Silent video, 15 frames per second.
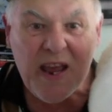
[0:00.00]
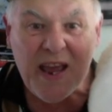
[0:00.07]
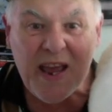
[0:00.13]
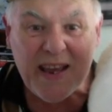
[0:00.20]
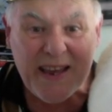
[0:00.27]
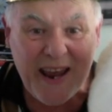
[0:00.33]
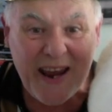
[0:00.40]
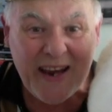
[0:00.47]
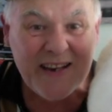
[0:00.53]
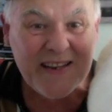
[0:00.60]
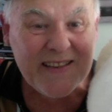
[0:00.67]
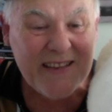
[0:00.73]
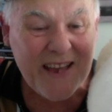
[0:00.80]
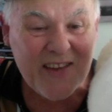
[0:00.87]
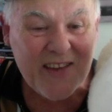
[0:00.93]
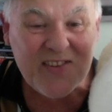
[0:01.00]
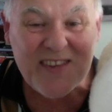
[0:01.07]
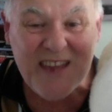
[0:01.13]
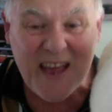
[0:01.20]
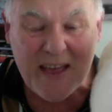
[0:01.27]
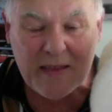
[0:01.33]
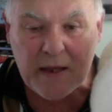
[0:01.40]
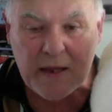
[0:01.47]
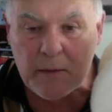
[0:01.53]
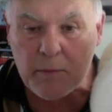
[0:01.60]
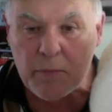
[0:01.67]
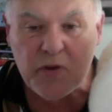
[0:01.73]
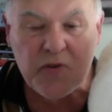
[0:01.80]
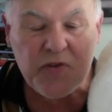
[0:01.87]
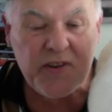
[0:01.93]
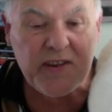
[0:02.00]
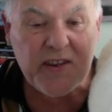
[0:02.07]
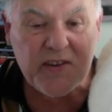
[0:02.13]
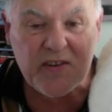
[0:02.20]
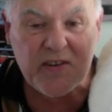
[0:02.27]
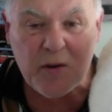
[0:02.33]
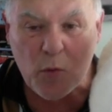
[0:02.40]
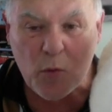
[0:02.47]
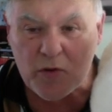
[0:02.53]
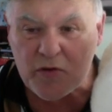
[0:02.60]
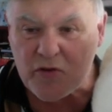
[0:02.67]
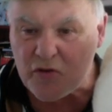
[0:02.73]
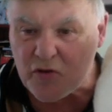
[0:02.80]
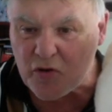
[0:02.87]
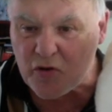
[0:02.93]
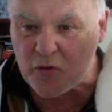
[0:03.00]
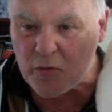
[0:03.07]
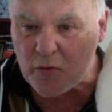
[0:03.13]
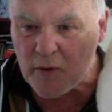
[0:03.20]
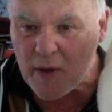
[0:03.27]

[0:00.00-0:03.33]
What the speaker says: Again, it does nothing because he doesn't know what to do.